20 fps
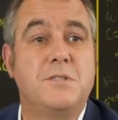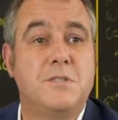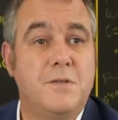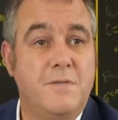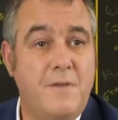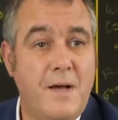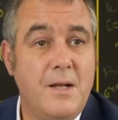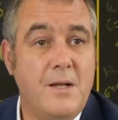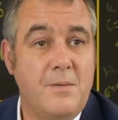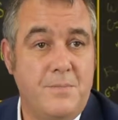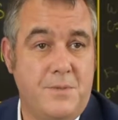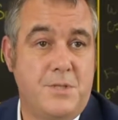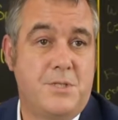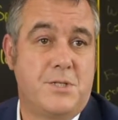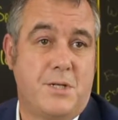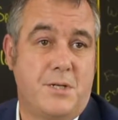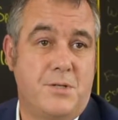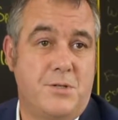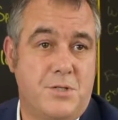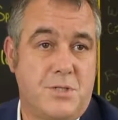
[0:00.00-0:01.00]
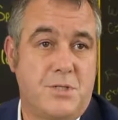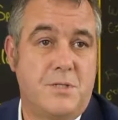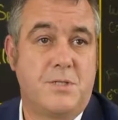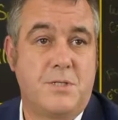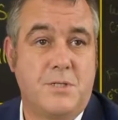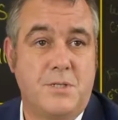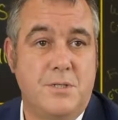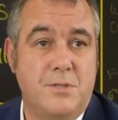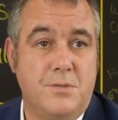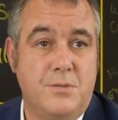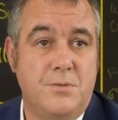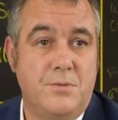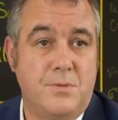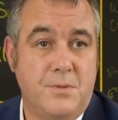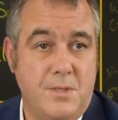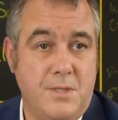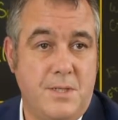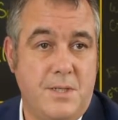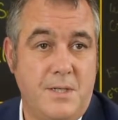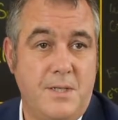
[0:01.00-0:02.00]
develop the solution to
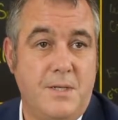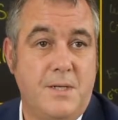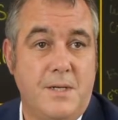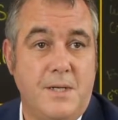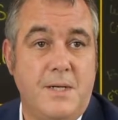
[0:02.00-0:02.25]
the